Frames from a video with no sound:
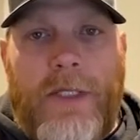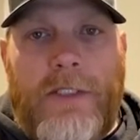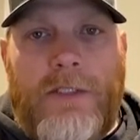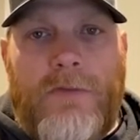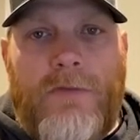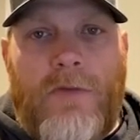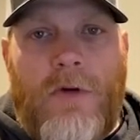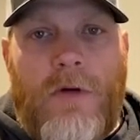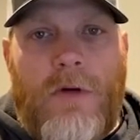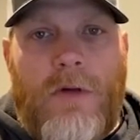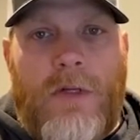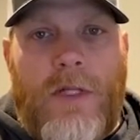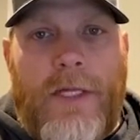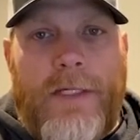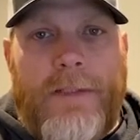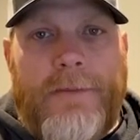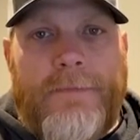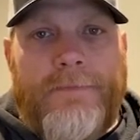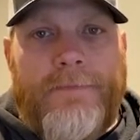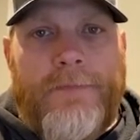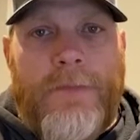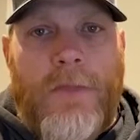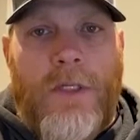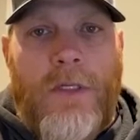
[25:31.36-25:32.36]
for our client.
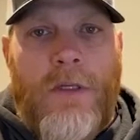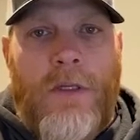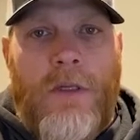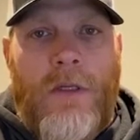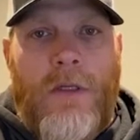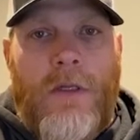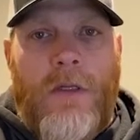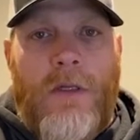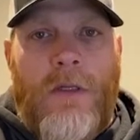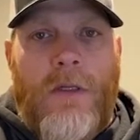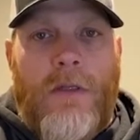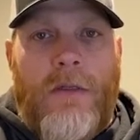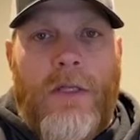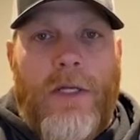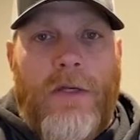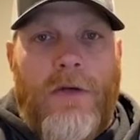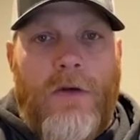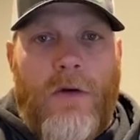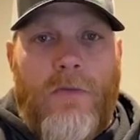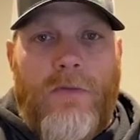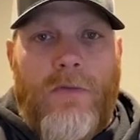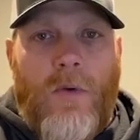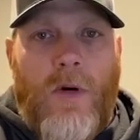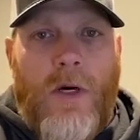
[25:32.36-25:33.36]
Thank you
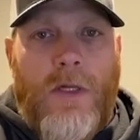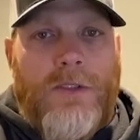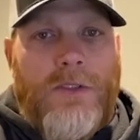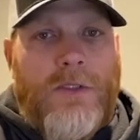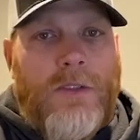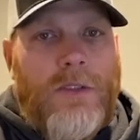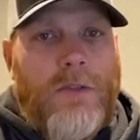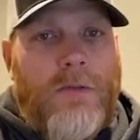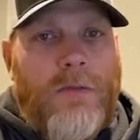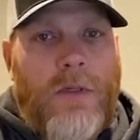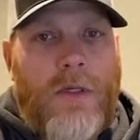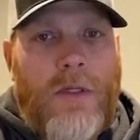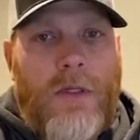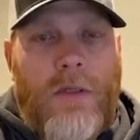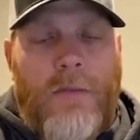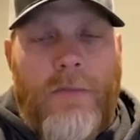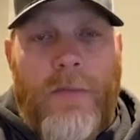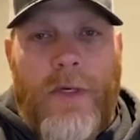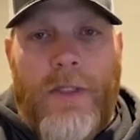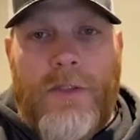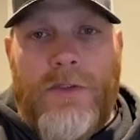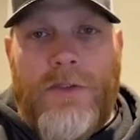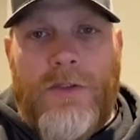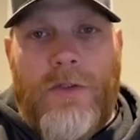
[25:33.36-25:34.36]
all for watching.
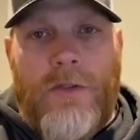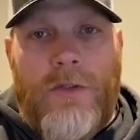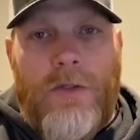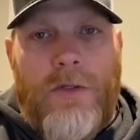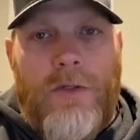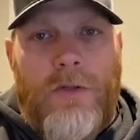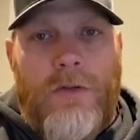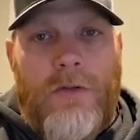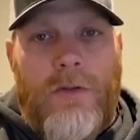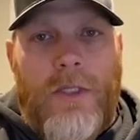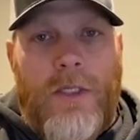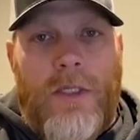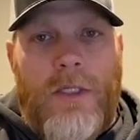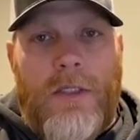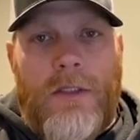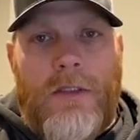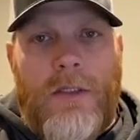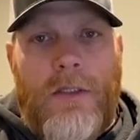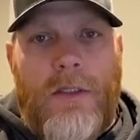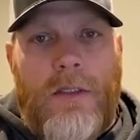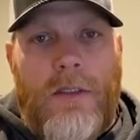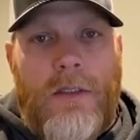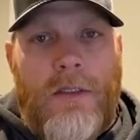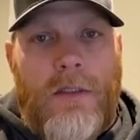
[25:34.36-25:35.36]
Make sure you
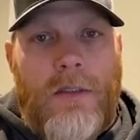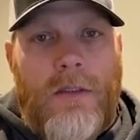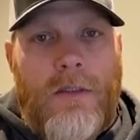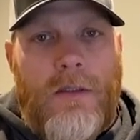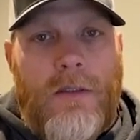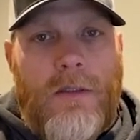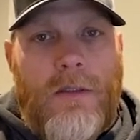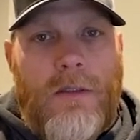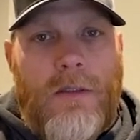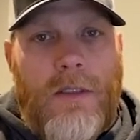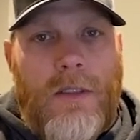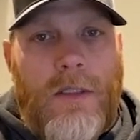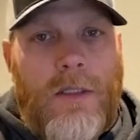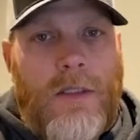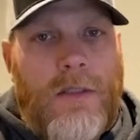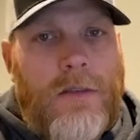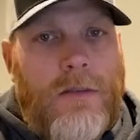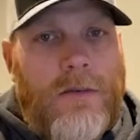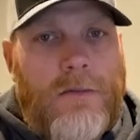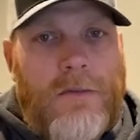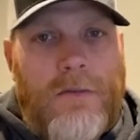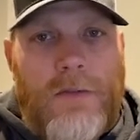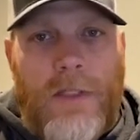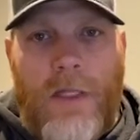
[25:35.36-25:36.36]

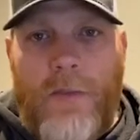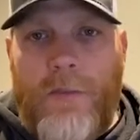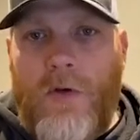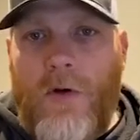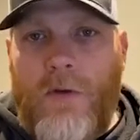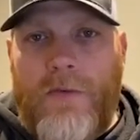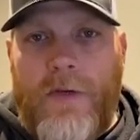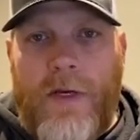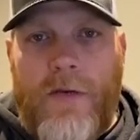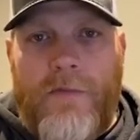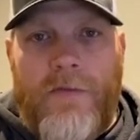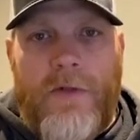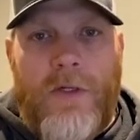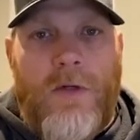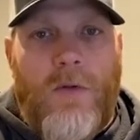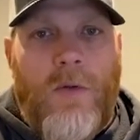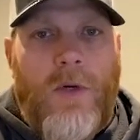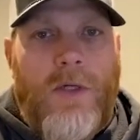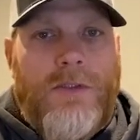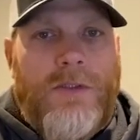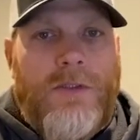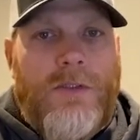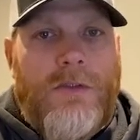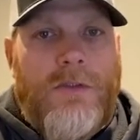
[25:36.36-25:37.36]
let me know if you have any
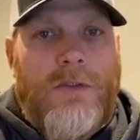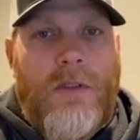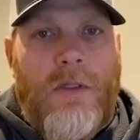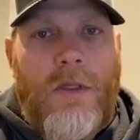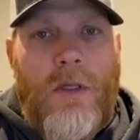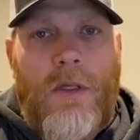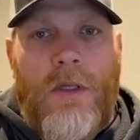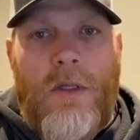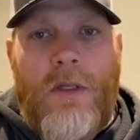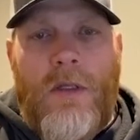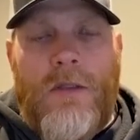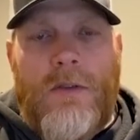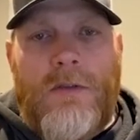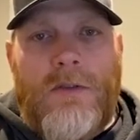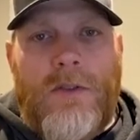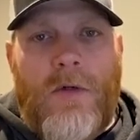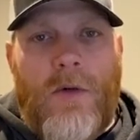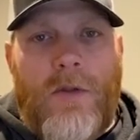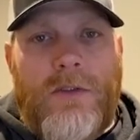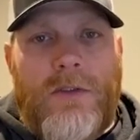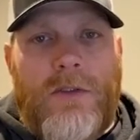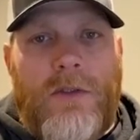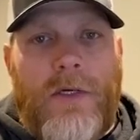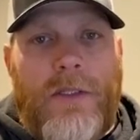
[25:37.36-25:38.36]
questions. It's
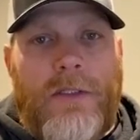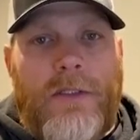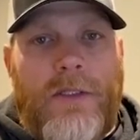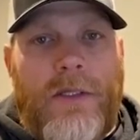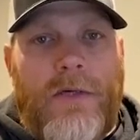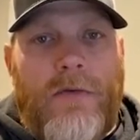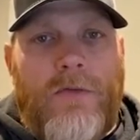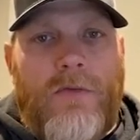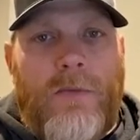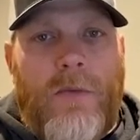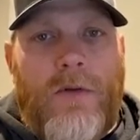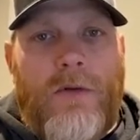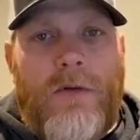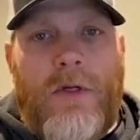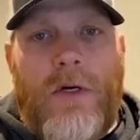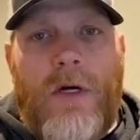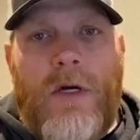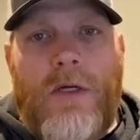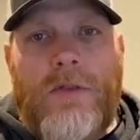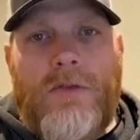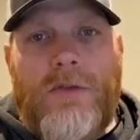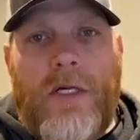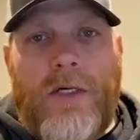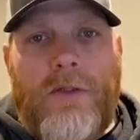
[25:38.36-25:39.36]
always great to hear from other
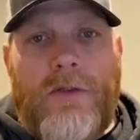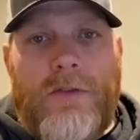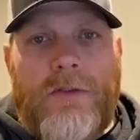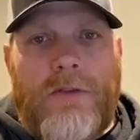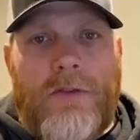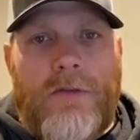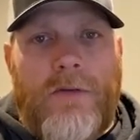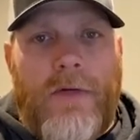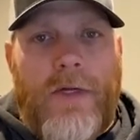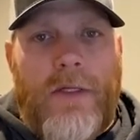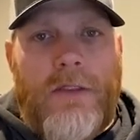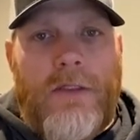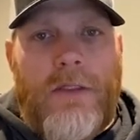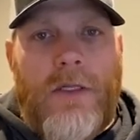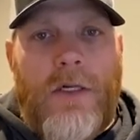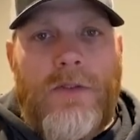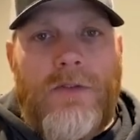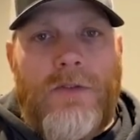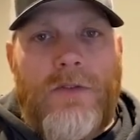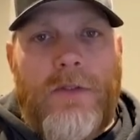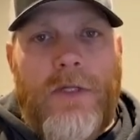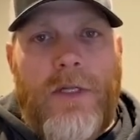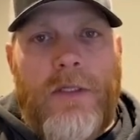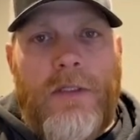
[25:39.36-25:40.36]
contractors around the
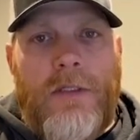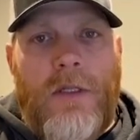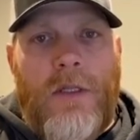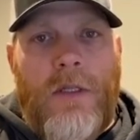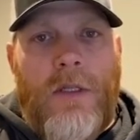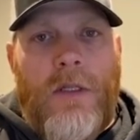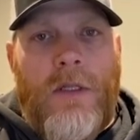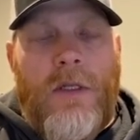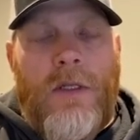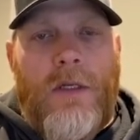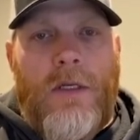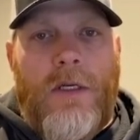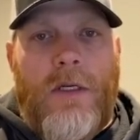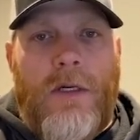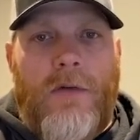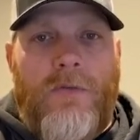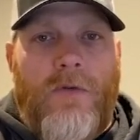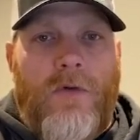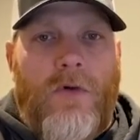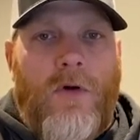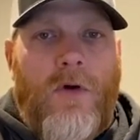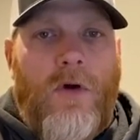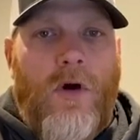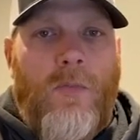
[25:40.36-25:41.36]
country. And if
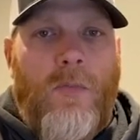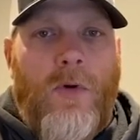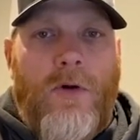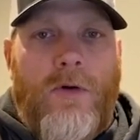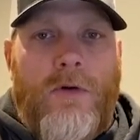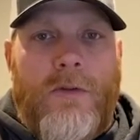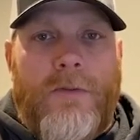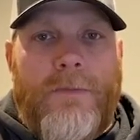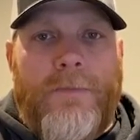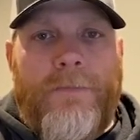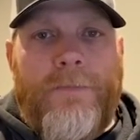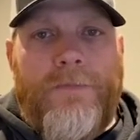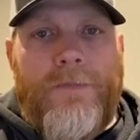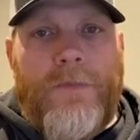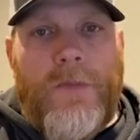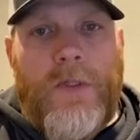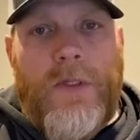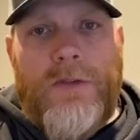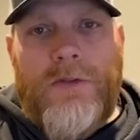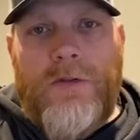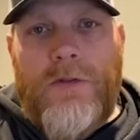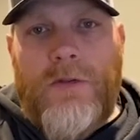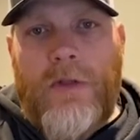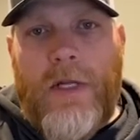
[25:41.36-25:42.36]
you're a homeowner,
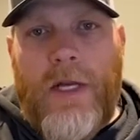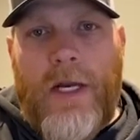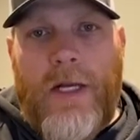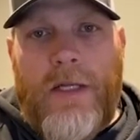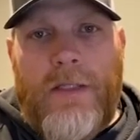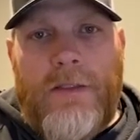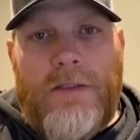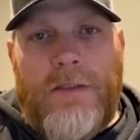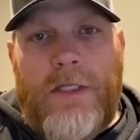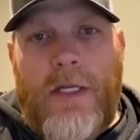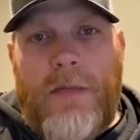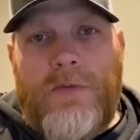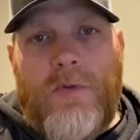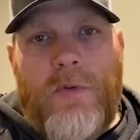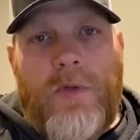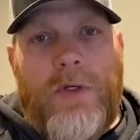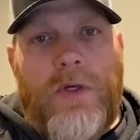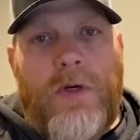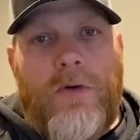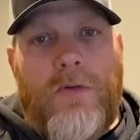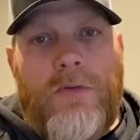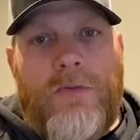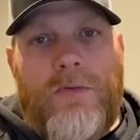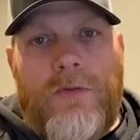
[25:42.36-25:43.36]
these are the kind of steps we
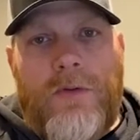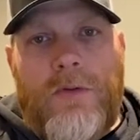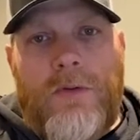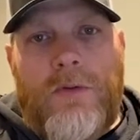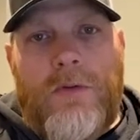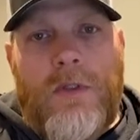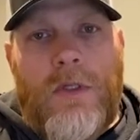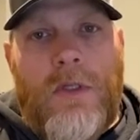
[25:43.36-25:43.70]
go through